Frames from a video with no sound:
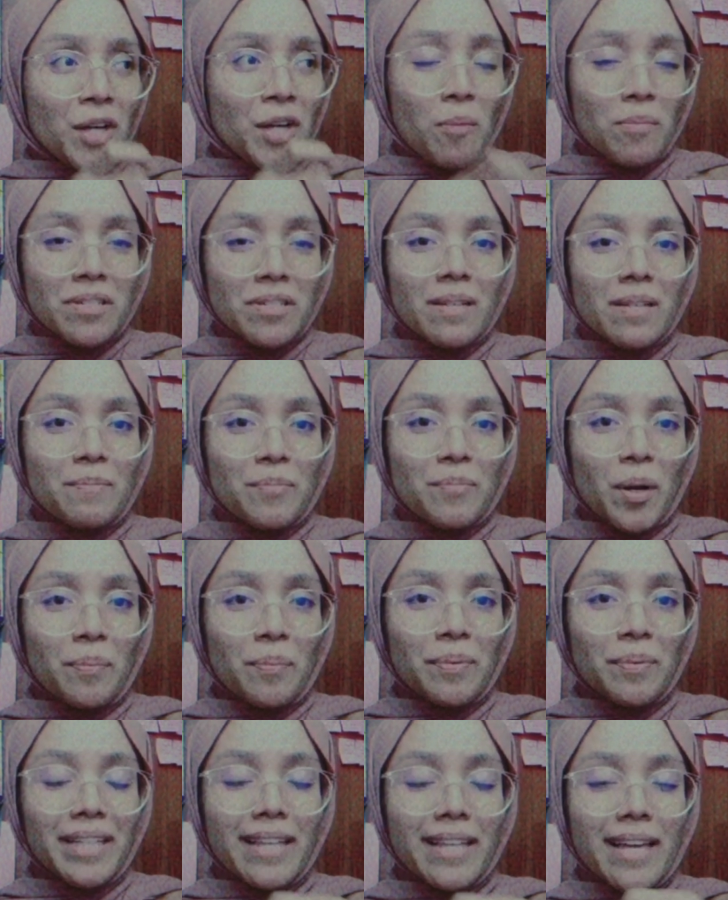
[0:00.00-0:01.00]
commercial
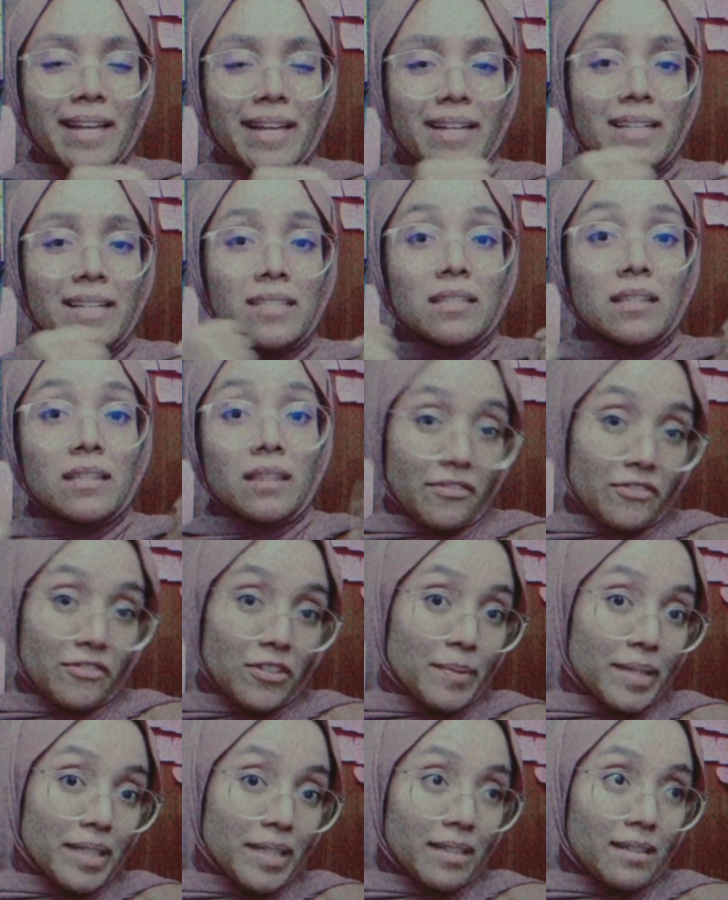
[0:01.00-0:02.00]
property that is
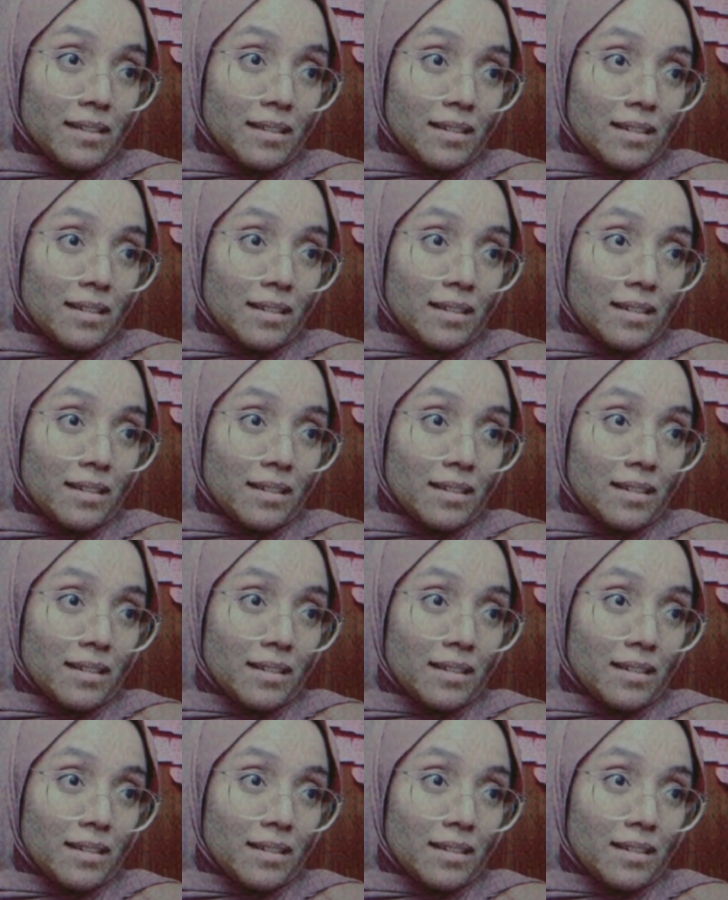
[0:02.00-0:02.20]
livable,